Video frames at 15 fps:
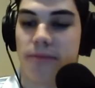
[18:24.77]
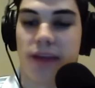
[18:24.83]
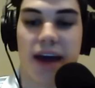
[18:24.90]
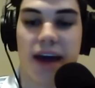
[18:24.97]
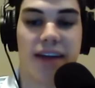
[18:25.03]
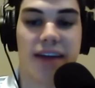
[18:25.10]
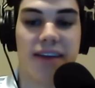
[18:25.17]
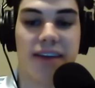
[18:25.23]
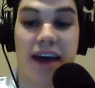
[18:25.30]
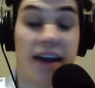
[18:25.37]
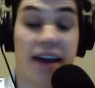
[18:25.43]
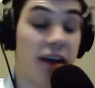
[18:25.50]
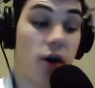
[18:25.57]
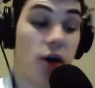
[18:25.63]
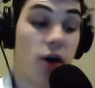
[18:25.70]
And
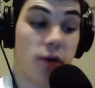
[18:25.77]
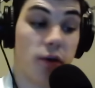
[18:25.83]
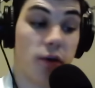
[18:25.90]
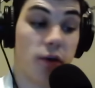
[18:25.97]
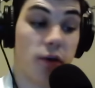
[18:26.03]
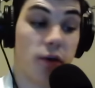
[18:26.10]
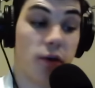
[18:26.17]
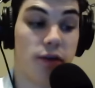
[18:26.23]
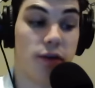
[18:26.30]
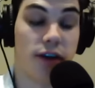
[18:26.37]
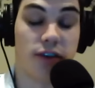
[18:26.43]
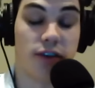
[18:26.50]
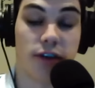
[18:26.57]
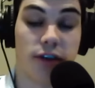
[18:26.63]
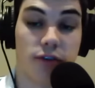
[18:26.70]
also had 2
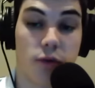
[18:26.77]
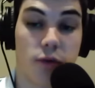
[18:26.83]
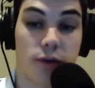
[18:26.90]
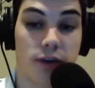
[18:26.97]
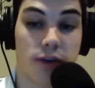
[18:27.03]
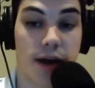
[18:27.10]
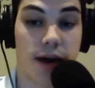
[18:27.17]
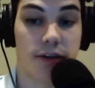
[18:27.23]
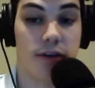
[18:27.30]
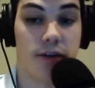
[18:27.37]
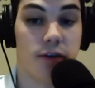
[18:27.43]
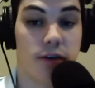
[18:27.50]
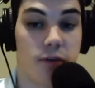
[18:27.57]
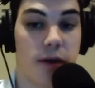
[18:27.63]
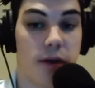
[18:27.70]
touchdowns, of course, last
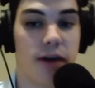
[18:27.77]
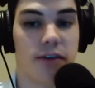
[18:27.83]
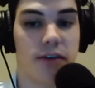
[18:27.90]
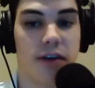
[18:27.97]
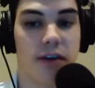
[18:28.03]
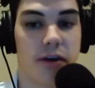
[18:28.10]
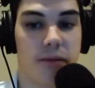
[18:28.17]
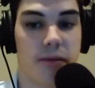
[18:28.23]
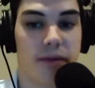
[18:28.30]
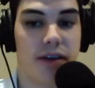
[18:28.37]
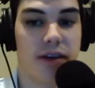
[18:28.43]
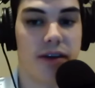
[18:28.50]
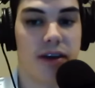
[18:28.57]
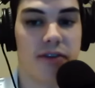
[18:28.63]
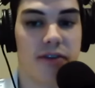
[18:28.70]
year as well. So
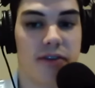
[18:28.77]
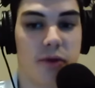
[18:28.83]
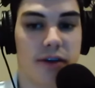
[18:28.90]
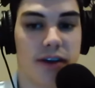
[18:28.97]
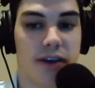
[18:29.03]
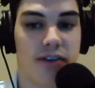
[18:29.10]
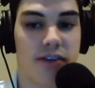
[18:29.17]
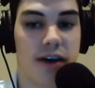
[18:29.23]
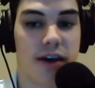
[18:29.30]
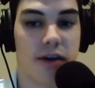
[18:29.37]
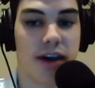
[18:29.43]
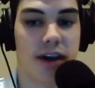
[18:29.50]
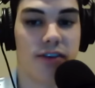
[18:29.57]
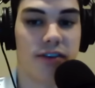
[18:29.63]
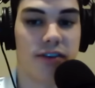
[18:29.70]
4 touchdown
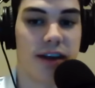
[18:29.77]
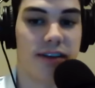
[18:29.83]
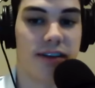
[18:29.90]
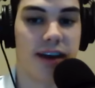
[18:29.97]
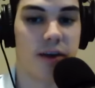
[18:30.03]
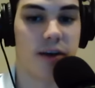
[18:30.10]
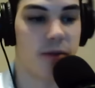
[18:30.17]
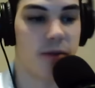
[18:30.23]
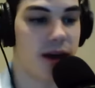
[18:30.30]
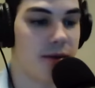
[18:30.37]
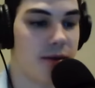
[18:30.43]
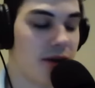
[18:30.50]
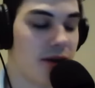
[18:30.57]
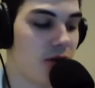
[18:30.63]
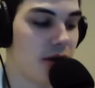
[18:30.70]
catches against
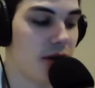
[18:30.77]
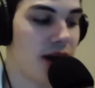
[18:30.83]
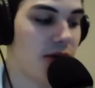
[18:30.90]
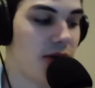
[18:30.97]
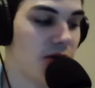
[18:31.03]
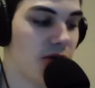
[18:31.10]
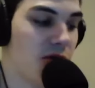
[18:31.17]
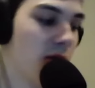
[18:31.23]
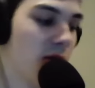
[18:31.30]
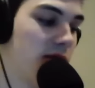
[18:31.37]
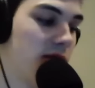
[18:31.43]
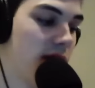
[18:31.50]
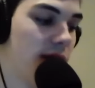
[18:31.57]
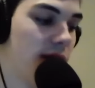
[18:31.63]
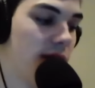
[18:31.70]
Alabama. You can have your 4- and
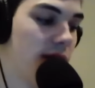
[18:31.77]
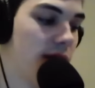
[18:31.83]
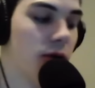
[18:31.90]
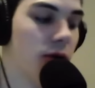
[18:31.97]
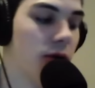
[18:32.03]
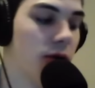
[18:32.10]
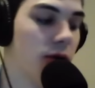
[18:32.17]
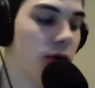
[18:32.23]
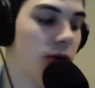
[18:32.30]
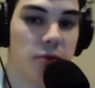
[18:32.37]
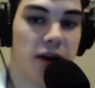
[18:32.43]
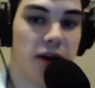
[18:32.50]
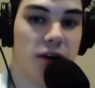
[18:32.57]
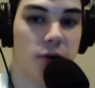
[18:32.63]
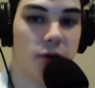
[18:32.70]
5-star recruits,
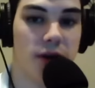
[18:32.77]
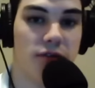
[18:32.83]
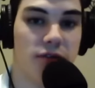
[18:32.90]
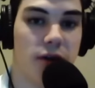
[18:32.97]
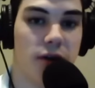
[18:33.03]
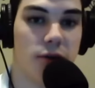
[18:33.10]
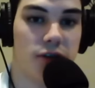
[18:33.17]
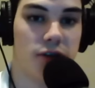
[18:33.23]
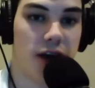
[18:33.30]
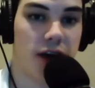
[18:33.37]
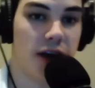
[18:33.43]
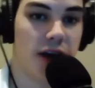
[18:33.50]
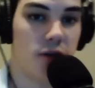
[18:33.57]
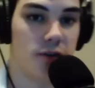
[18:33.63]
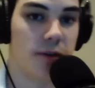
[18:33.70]
but Hunter Renfroe is the guy
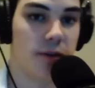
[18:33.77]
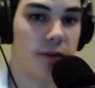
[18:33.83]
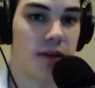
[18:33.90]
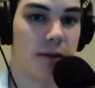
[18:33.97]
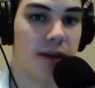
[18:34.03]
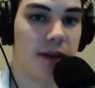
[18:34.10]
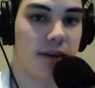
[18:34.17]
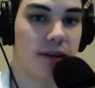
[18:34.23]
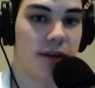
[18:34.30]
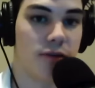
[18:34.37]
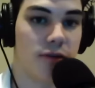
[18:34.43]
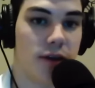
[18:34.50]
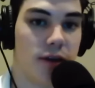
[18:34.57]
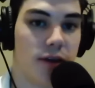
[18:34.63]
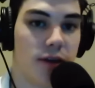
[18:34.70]
that ultimately made the
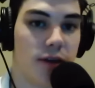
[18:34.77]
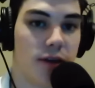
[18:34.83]
difference,